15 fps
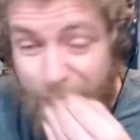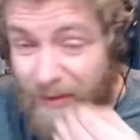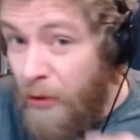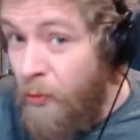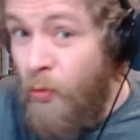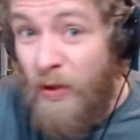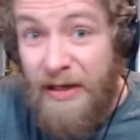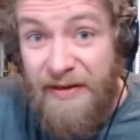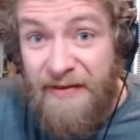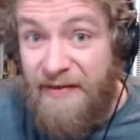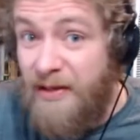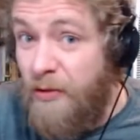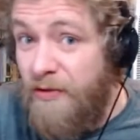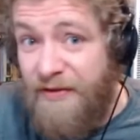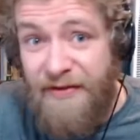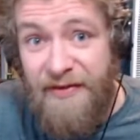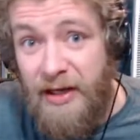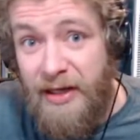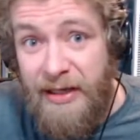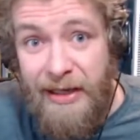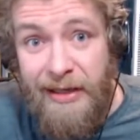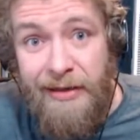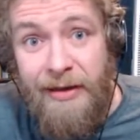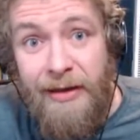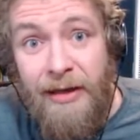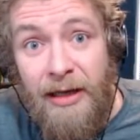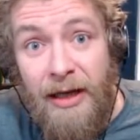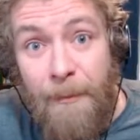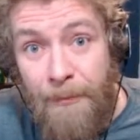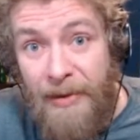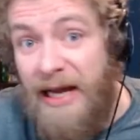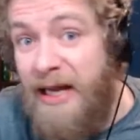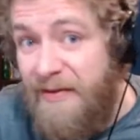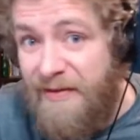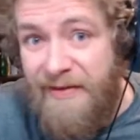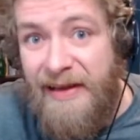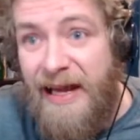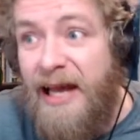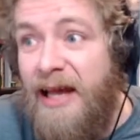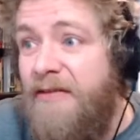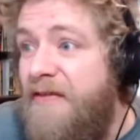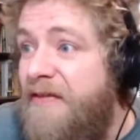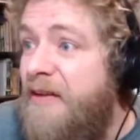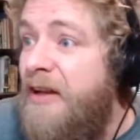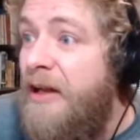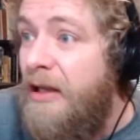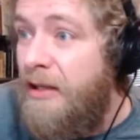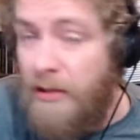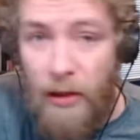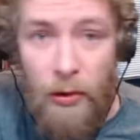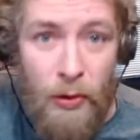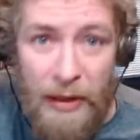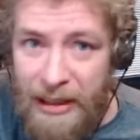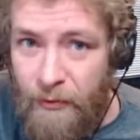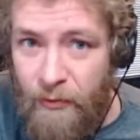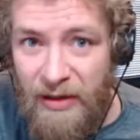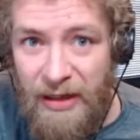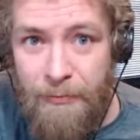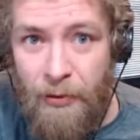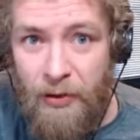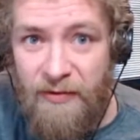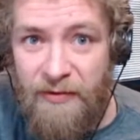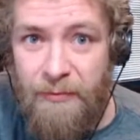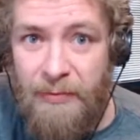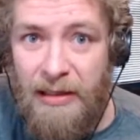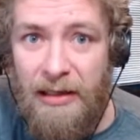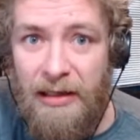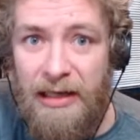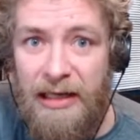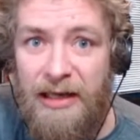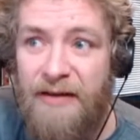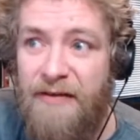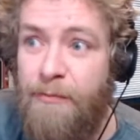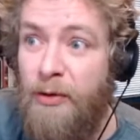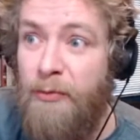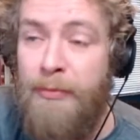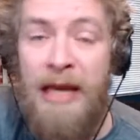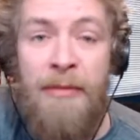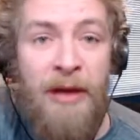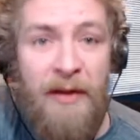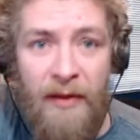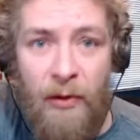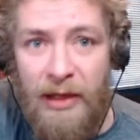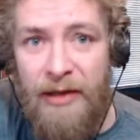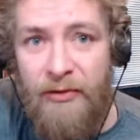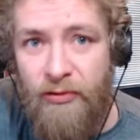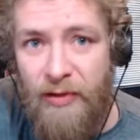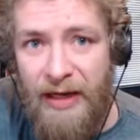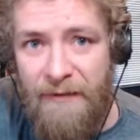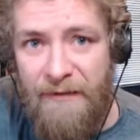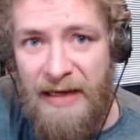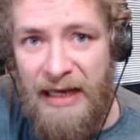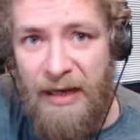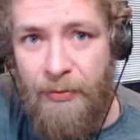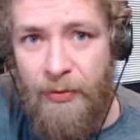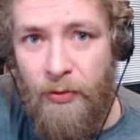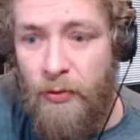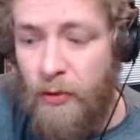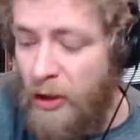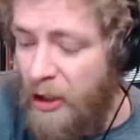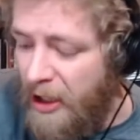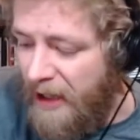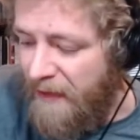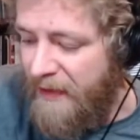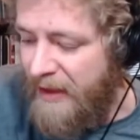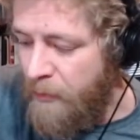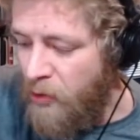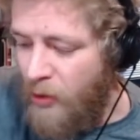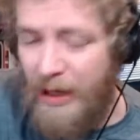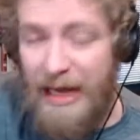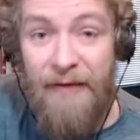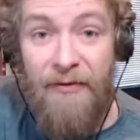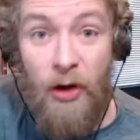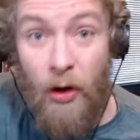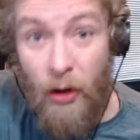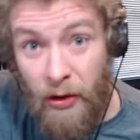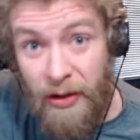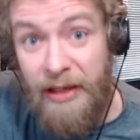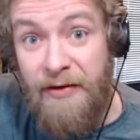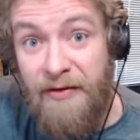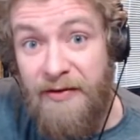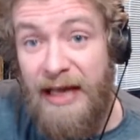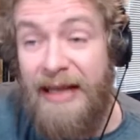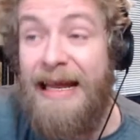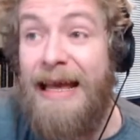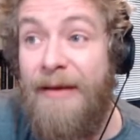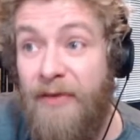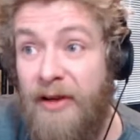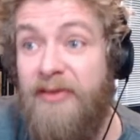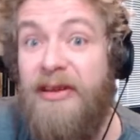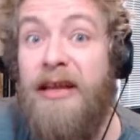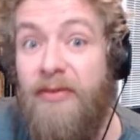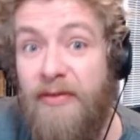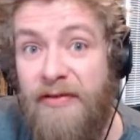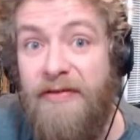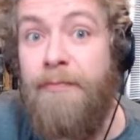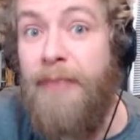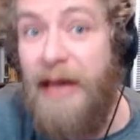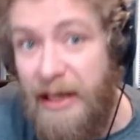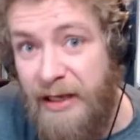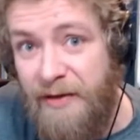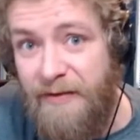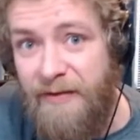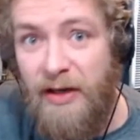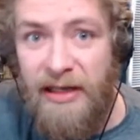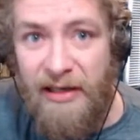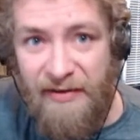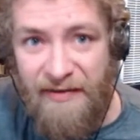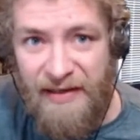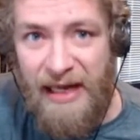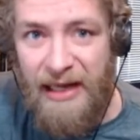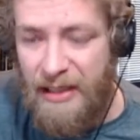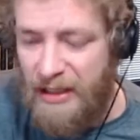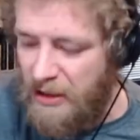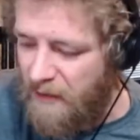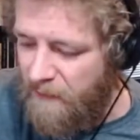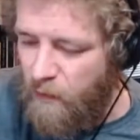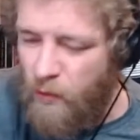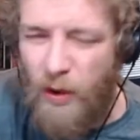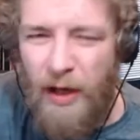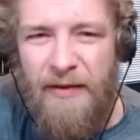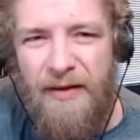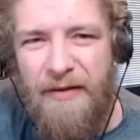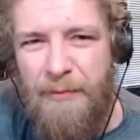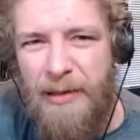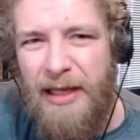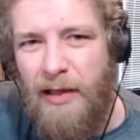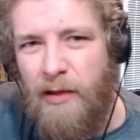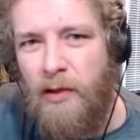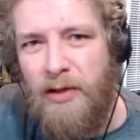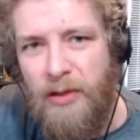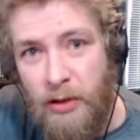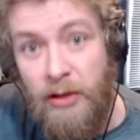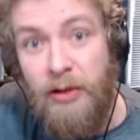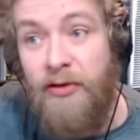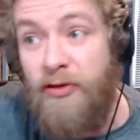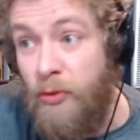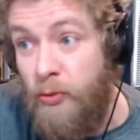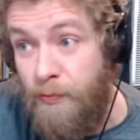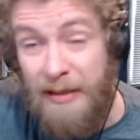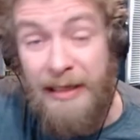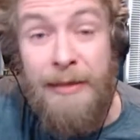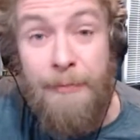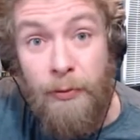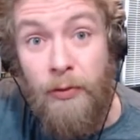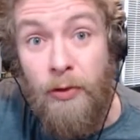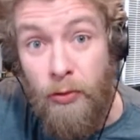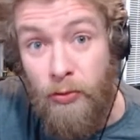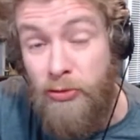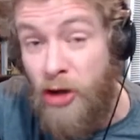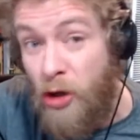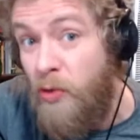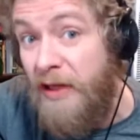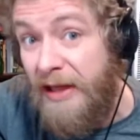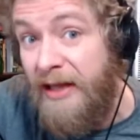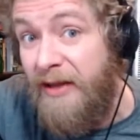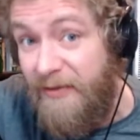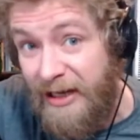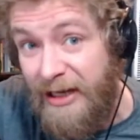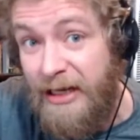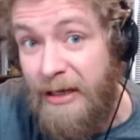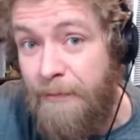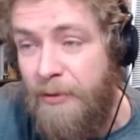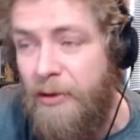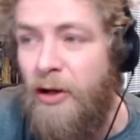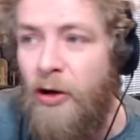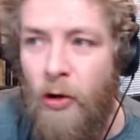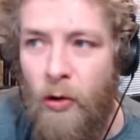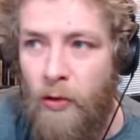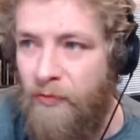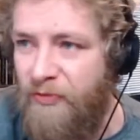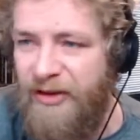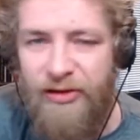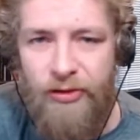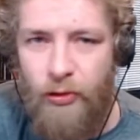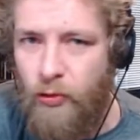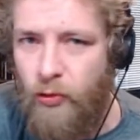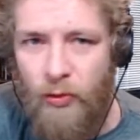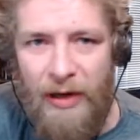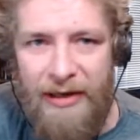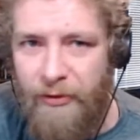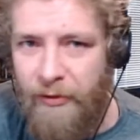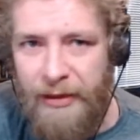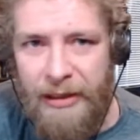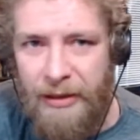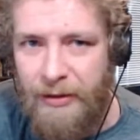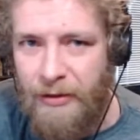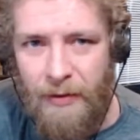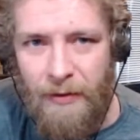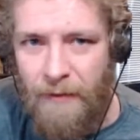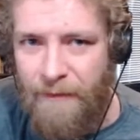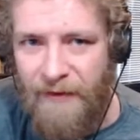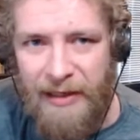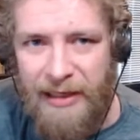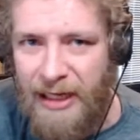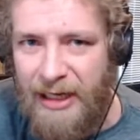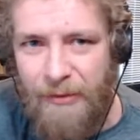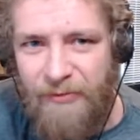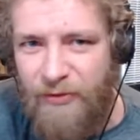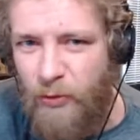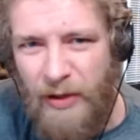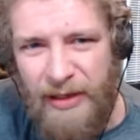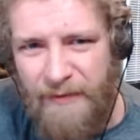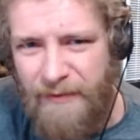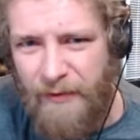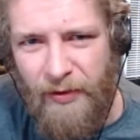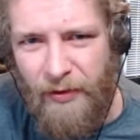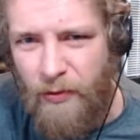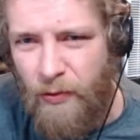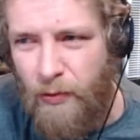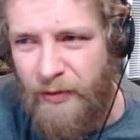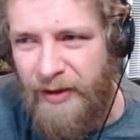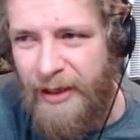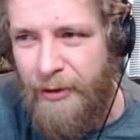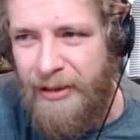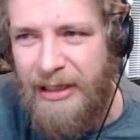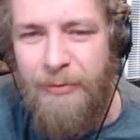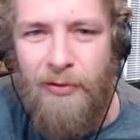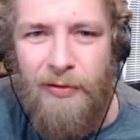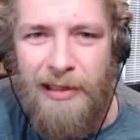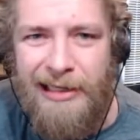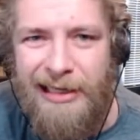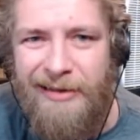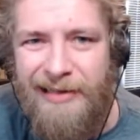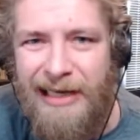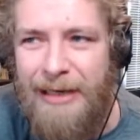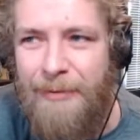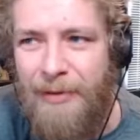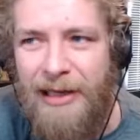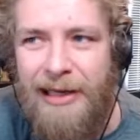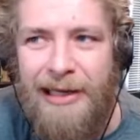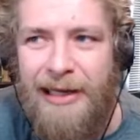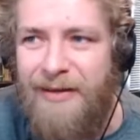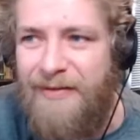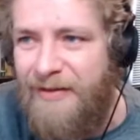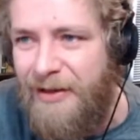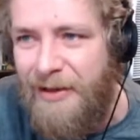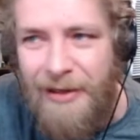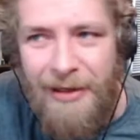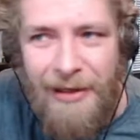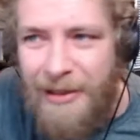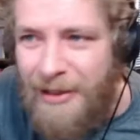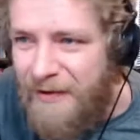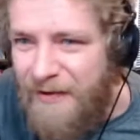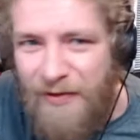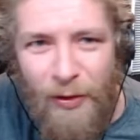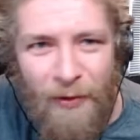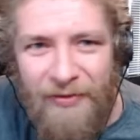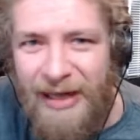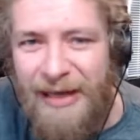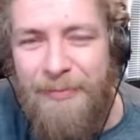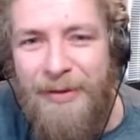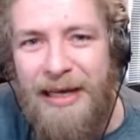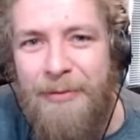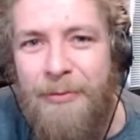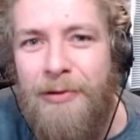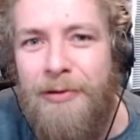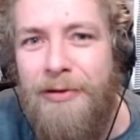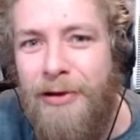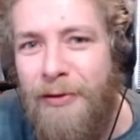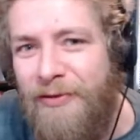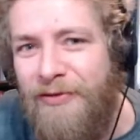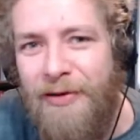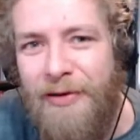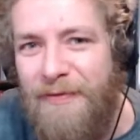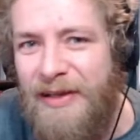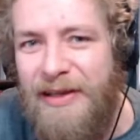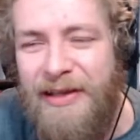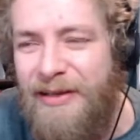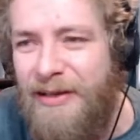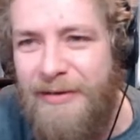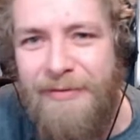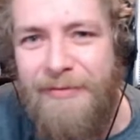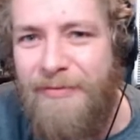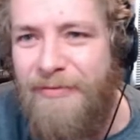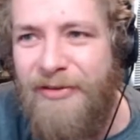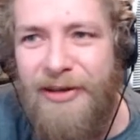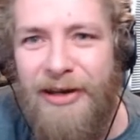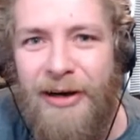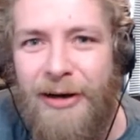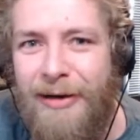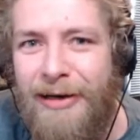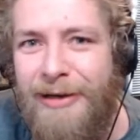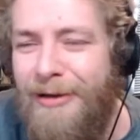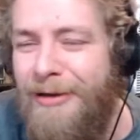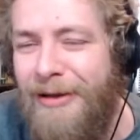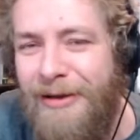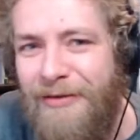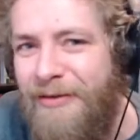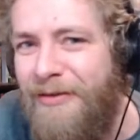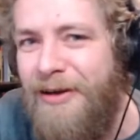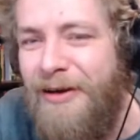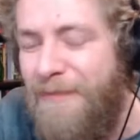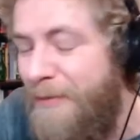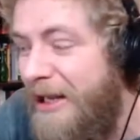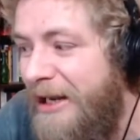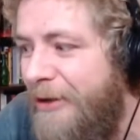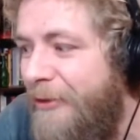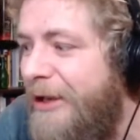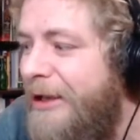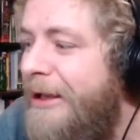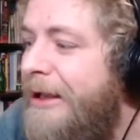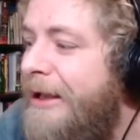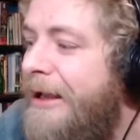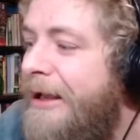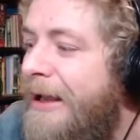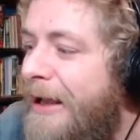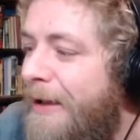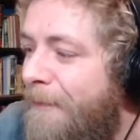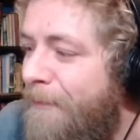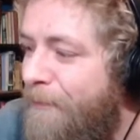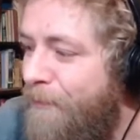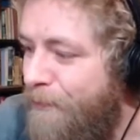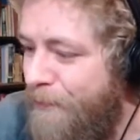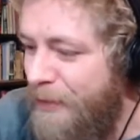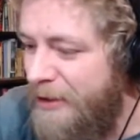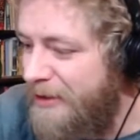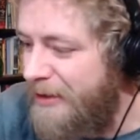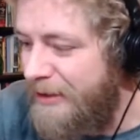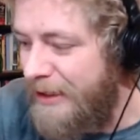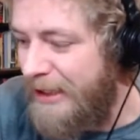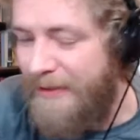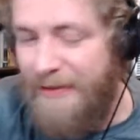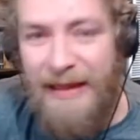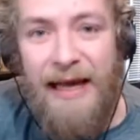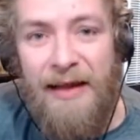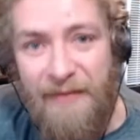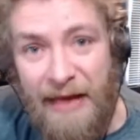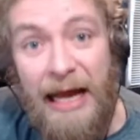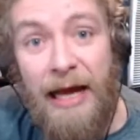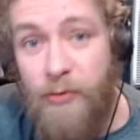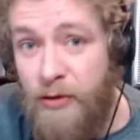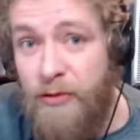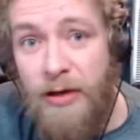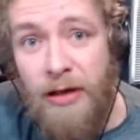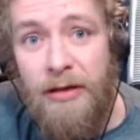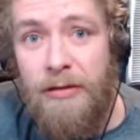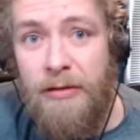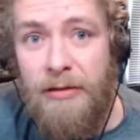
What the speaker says: We're still stuck in bad stats, low hit rate possibilities, but maybe they'll get draft capital, and then we'll have an honest and evidence-based understanding of why this player looked good to people who know their tape, or digital rendering of the games, or whatever they're called now. I keep calling it tape, and I guess it's not tape anymore. No one's got a VCR and stuff, but anyway. But, like, that's how you go.